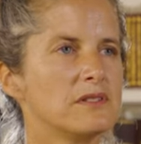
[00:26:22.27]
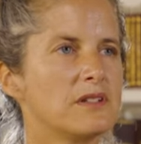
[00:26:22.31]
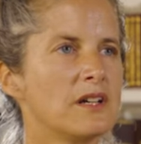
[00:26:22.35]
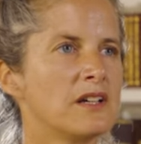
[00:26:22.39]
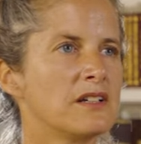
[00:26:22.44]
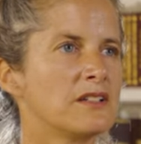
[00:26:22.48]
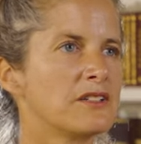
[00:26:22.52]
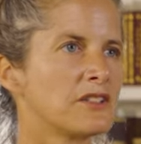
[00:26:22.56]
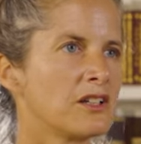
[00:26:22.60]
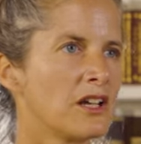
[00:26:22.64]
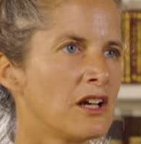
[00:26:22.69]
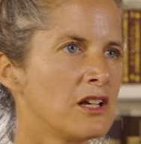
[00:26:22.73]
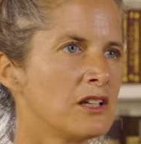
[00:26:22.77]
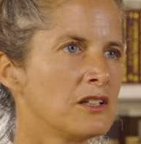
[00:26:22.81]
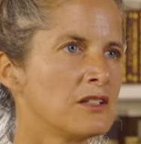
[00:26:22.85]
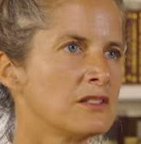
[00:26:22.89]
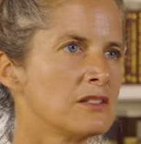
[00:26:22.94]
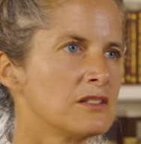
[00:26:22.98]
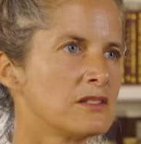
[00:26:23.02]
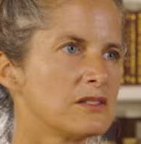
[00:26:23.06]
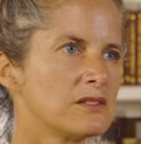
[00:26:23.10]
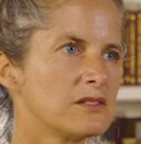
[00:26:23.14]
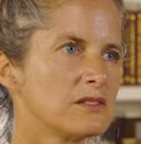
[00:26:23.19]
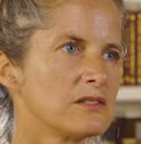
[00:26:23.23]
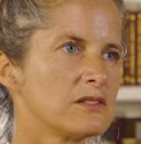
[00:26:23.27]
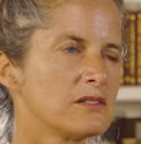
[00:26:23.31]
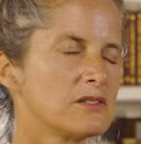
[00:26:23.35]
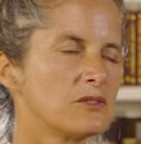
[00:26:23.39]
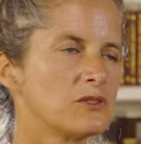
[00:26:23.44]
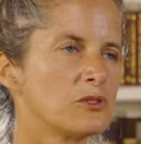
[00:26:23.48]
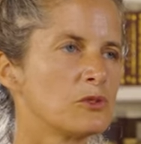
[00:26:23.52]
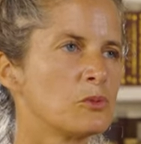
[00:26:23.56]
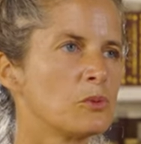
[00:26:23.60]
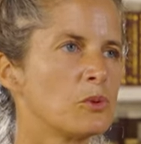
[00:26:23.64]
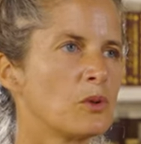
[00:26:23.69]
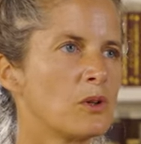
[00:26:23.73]
I started
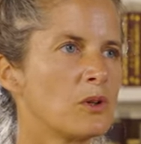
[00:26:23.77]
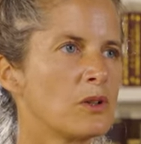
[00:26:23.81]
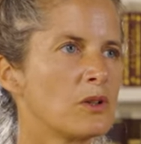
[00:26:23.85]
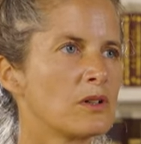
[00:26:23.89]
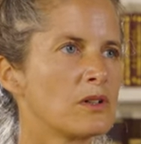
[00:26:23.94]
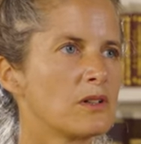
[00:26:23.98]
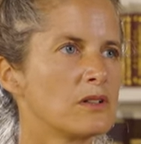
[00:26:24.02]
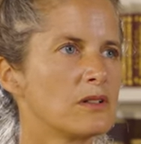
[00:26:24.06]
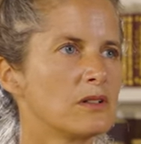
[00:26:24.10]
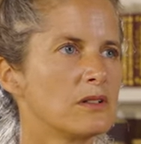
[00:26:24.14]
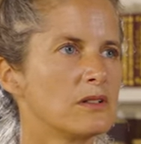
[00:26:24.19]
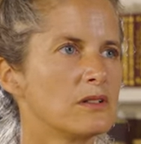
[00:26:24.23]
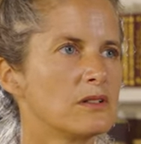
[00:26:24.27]
to work